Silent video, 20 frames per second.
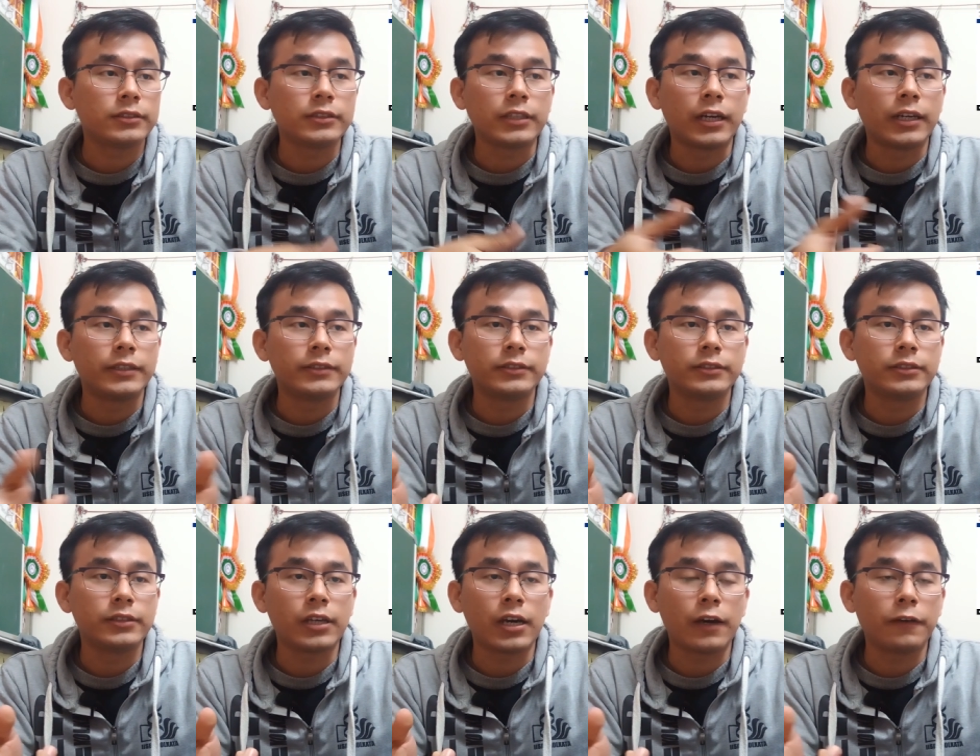yeah,
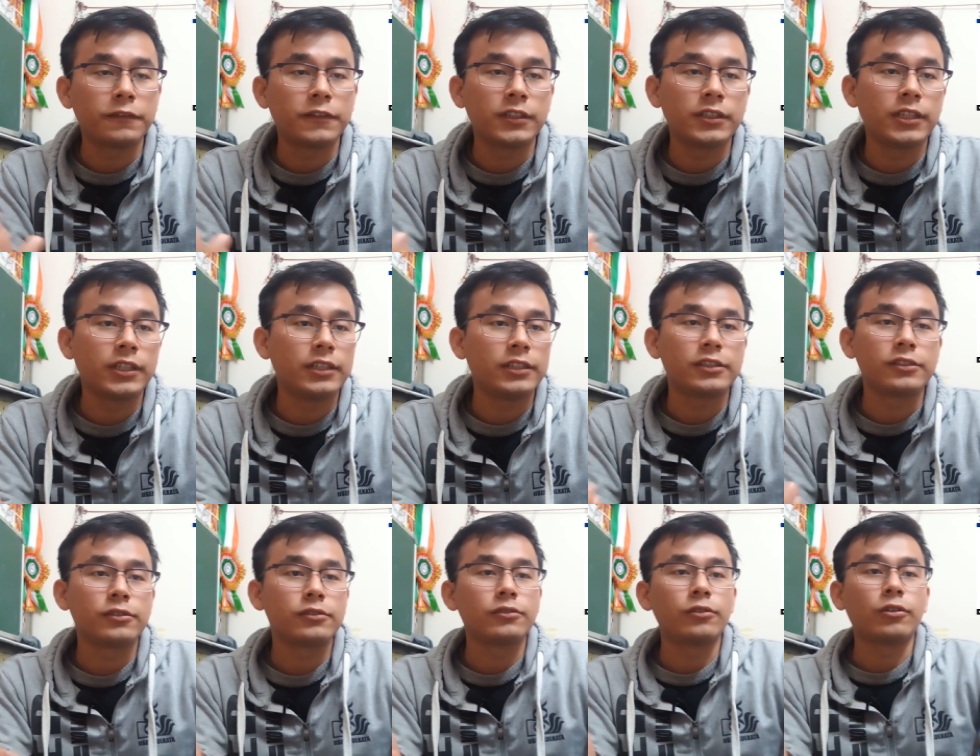after that,
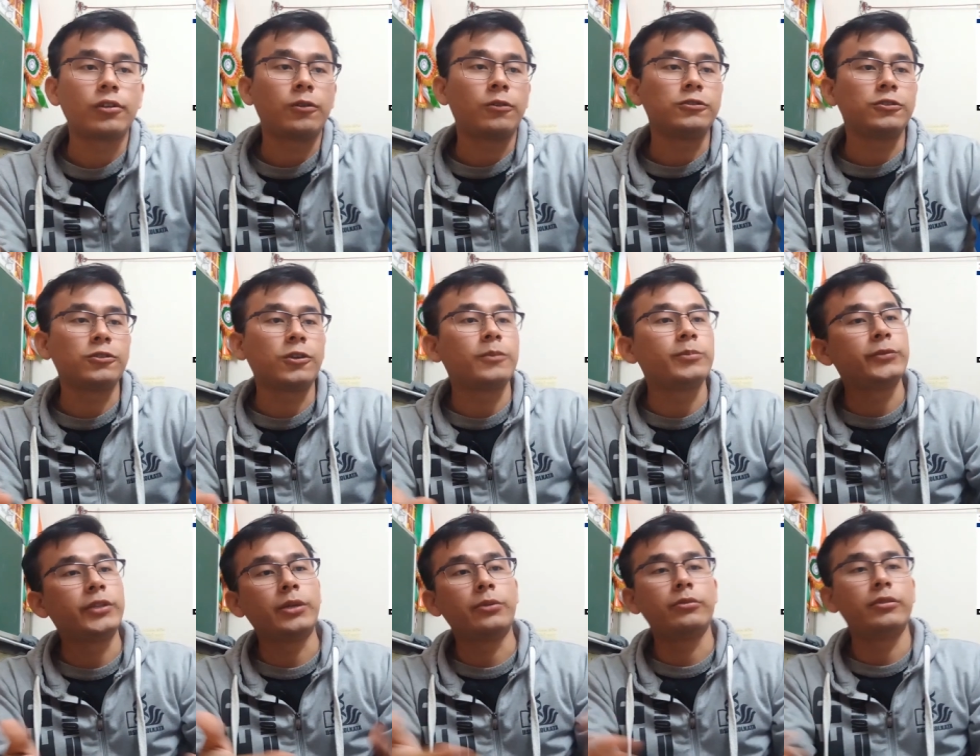it's not our
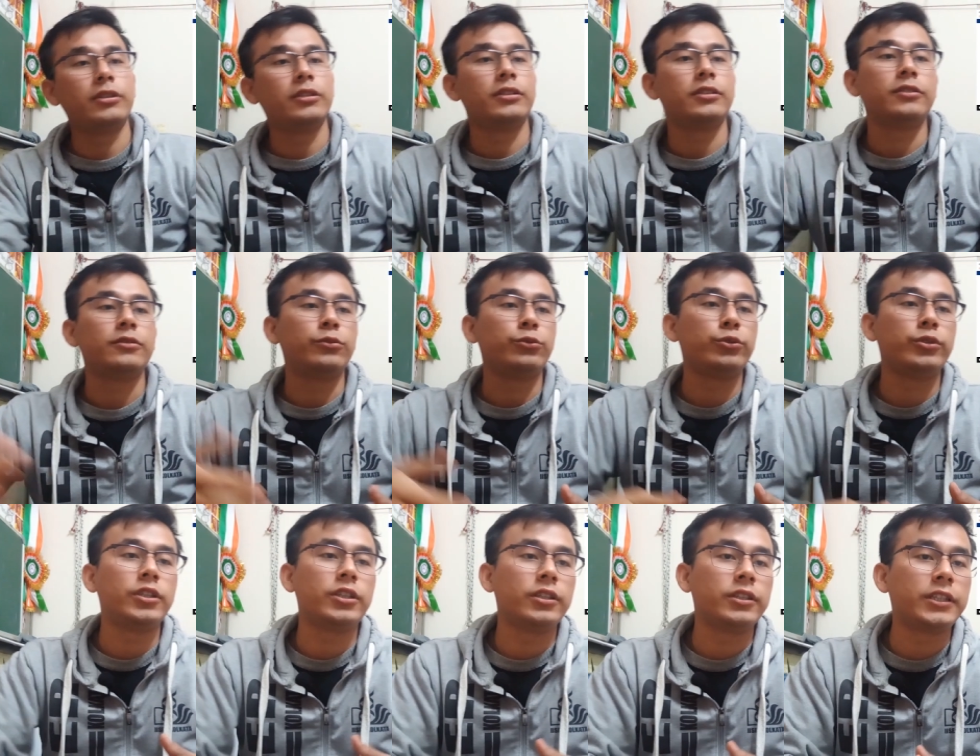job. They will
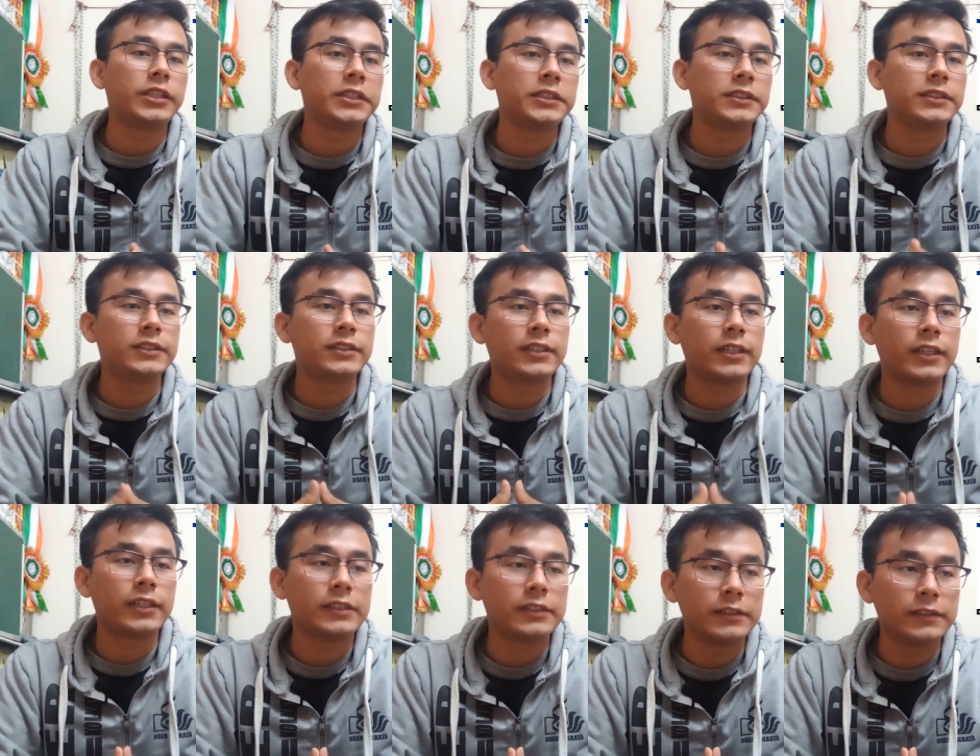do the things
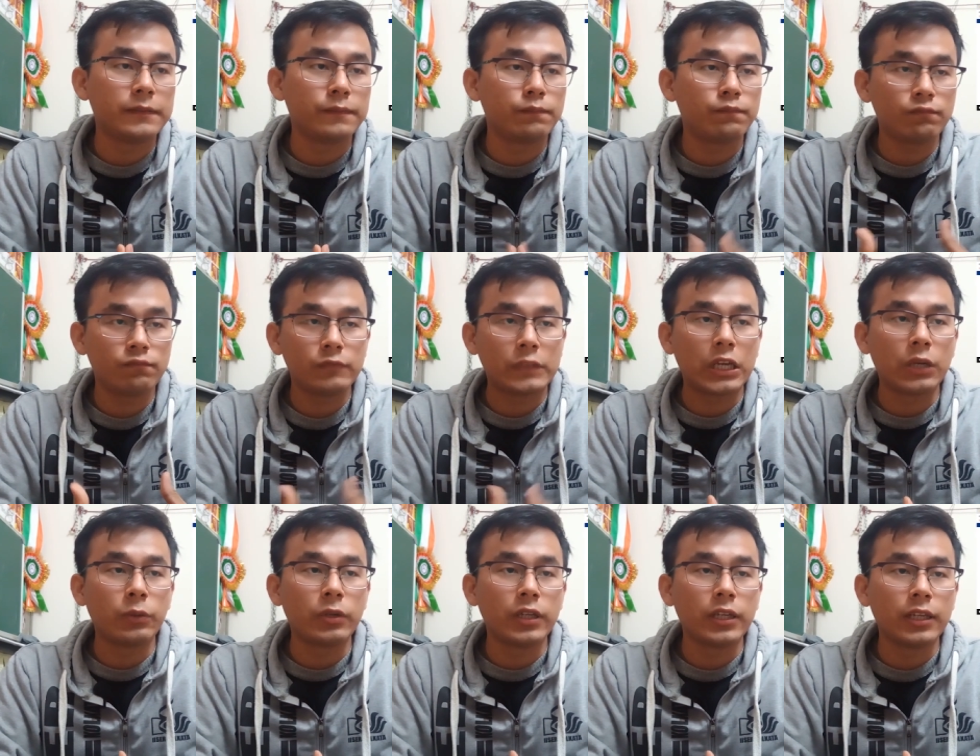and
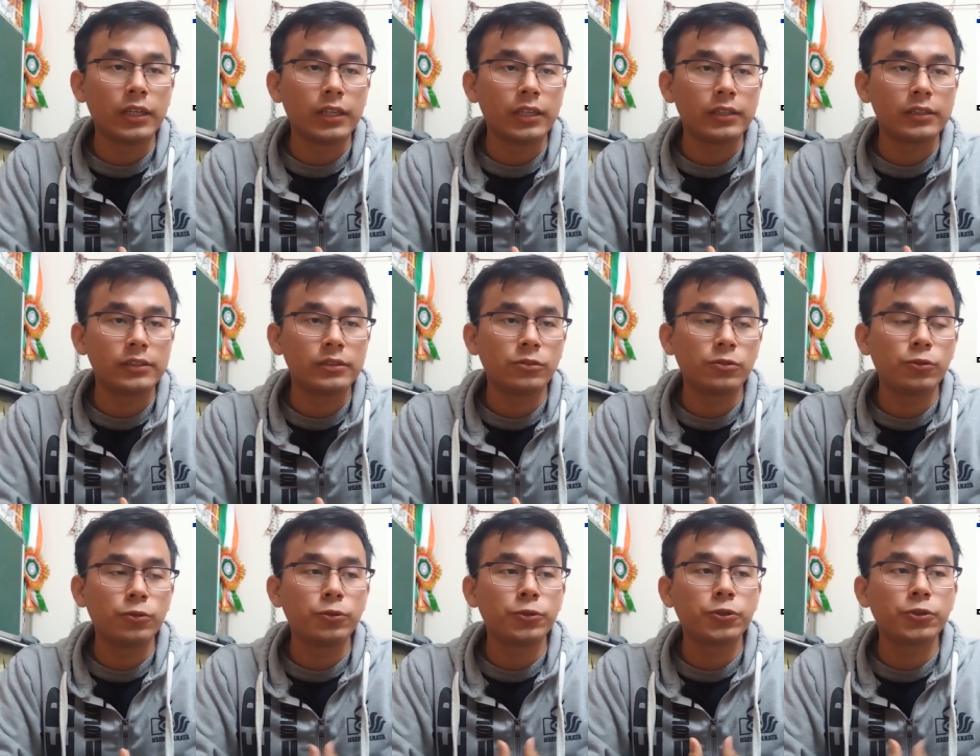they will
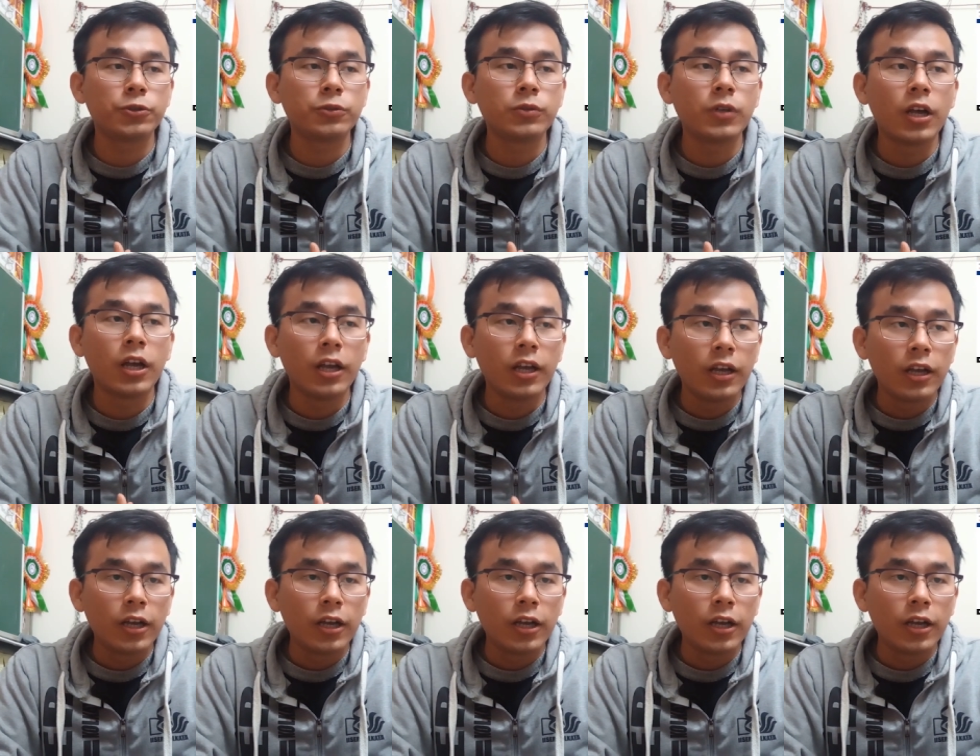choose you.